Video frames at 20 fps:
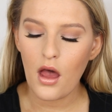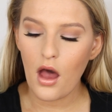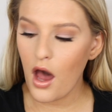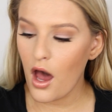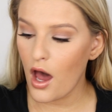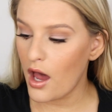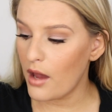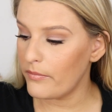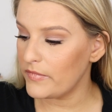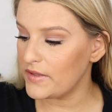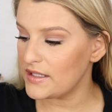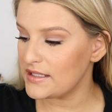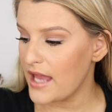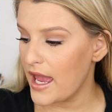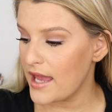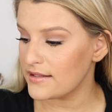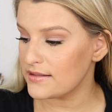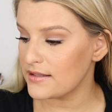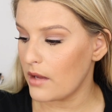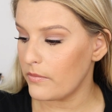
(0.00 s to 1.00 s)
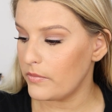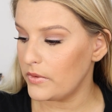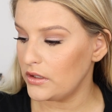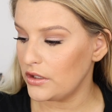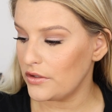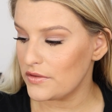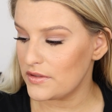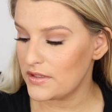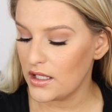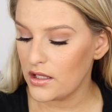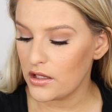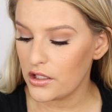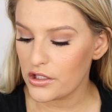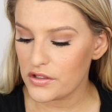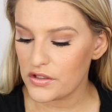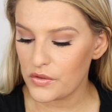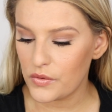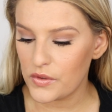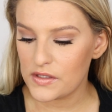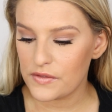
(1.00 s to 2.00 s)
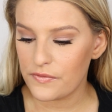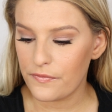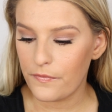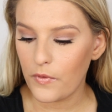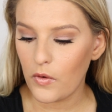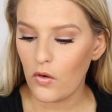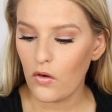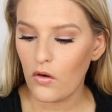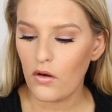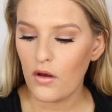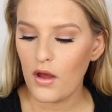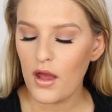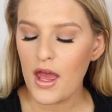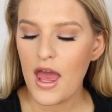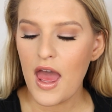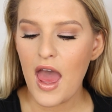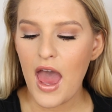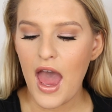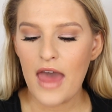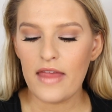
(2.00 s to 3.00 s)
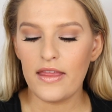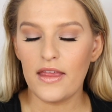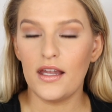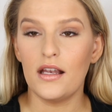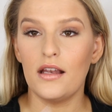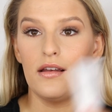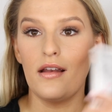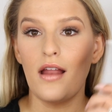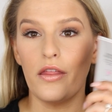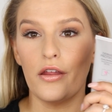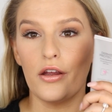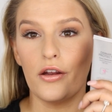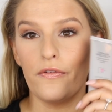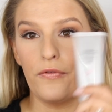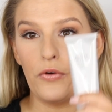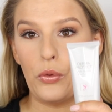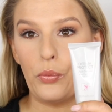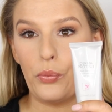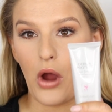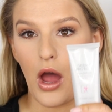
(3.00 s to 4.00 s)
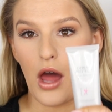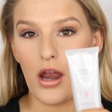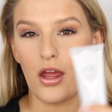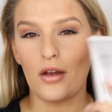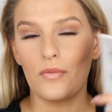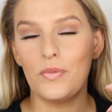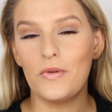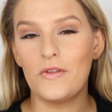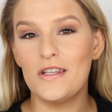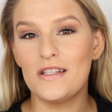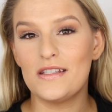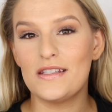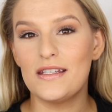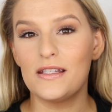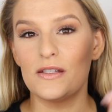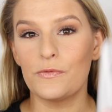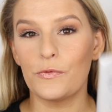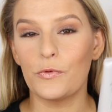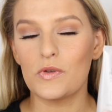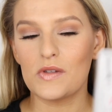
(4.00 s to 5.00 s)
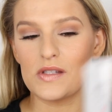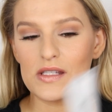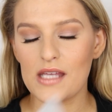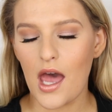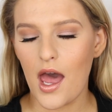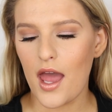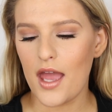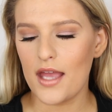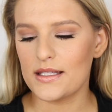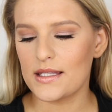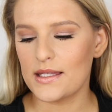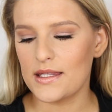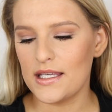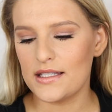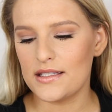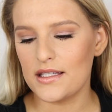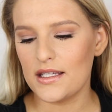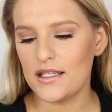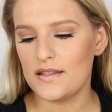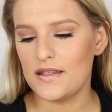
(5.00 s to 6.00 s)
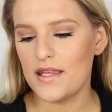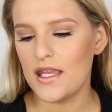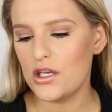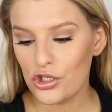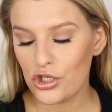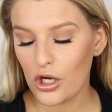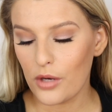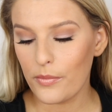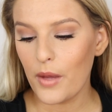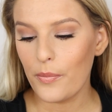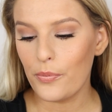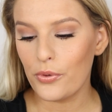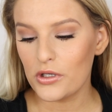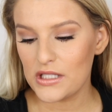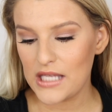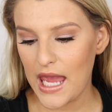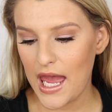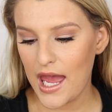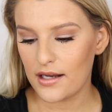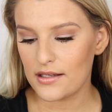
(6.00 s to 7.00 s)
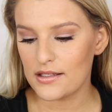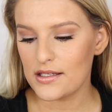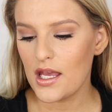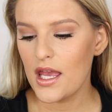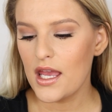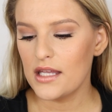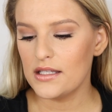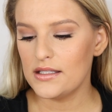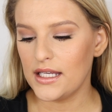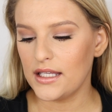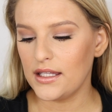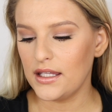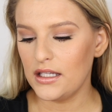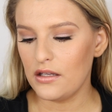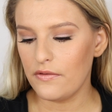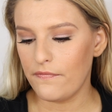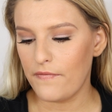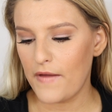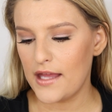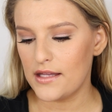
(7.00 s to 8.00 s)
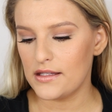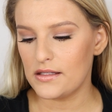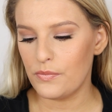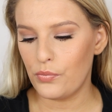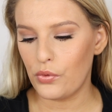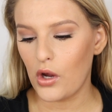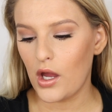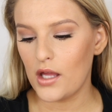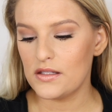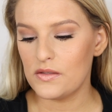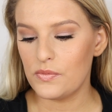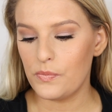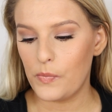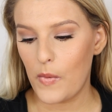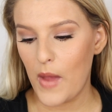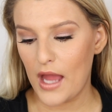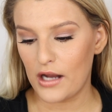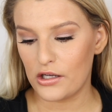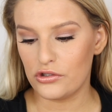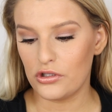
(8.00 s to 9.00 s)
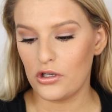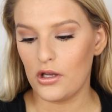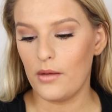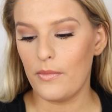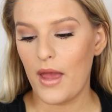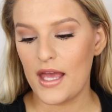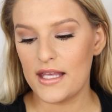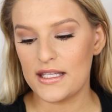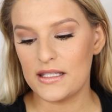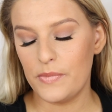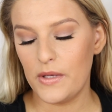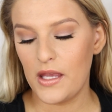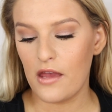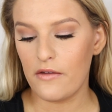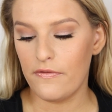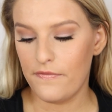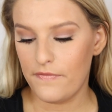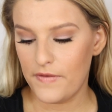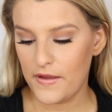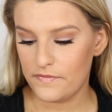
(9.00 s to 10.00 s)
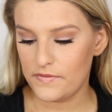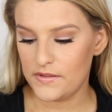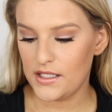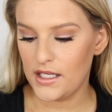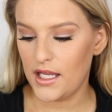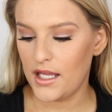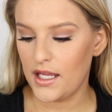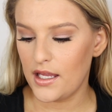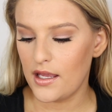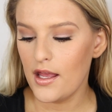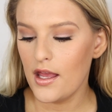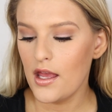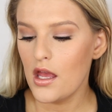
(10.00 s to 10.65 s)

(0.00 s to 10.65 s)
Um, this has not been used either, so it's full and then another full product, but this is full size. This is the Derma Protect Daily Defense Broad Spectrum SPF 50